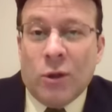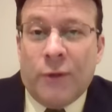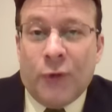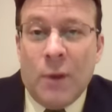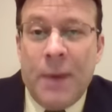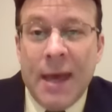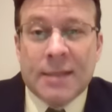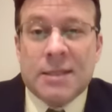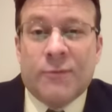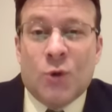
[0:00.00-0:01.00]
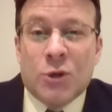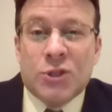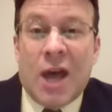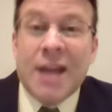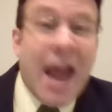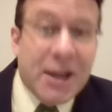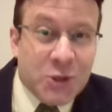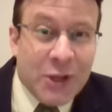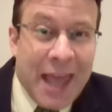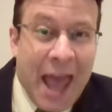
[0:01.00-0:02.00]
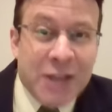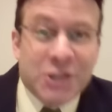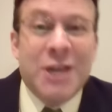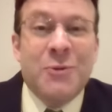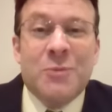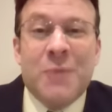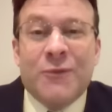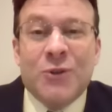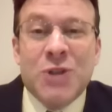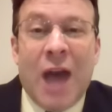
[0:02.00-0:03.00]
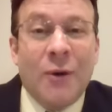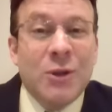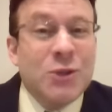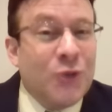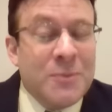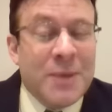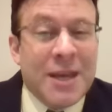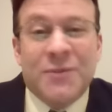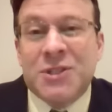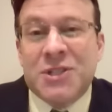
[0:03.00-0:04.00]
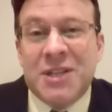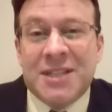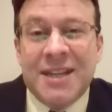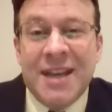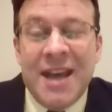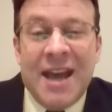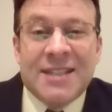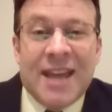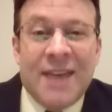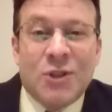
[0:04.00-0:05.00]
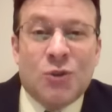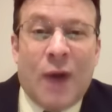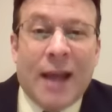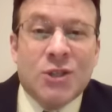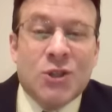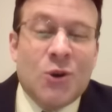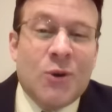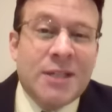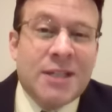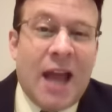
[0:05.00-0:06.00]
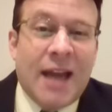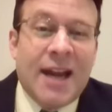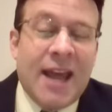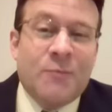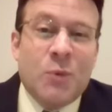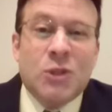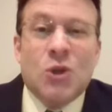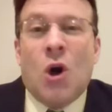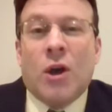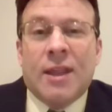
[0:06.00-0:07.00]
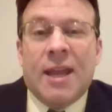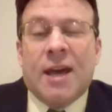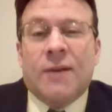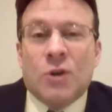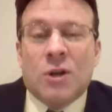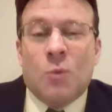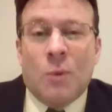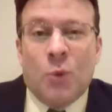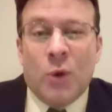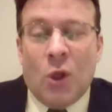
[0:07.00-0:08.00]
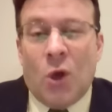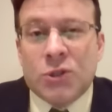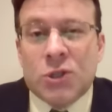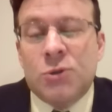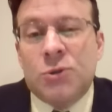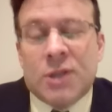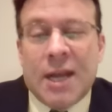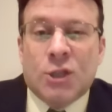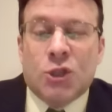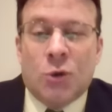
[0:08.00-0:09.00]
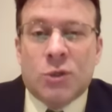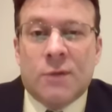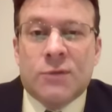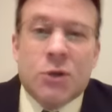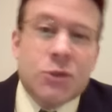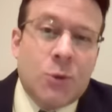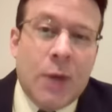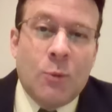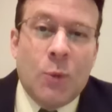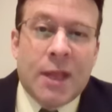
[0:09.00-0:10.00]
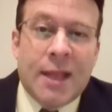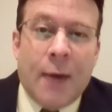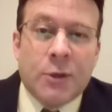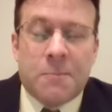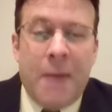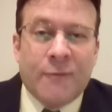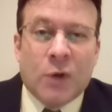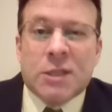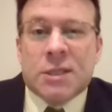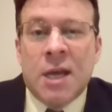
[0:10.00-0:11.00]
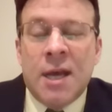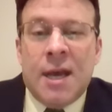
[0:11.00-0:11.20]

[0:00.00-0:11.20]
here on the free picks, of course, I naturally cashed in with my first college freebie of the season, as I gave you Drexel as a 9.5-point dog, and they covered in a 1-point loss to St. Joseph's. Also hit with the Dallas Mavericks